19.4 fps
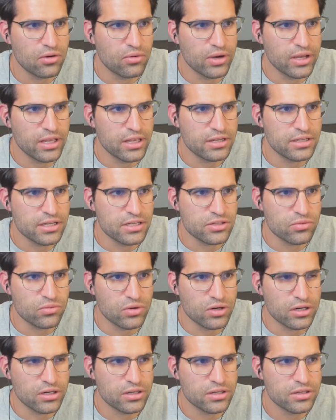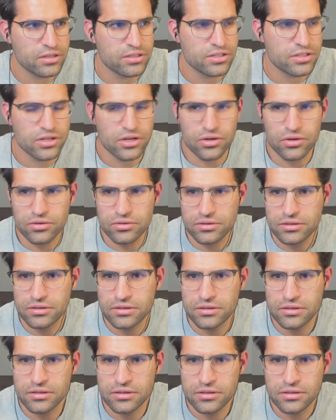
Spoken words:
Oh, wait, it doesn't work. So,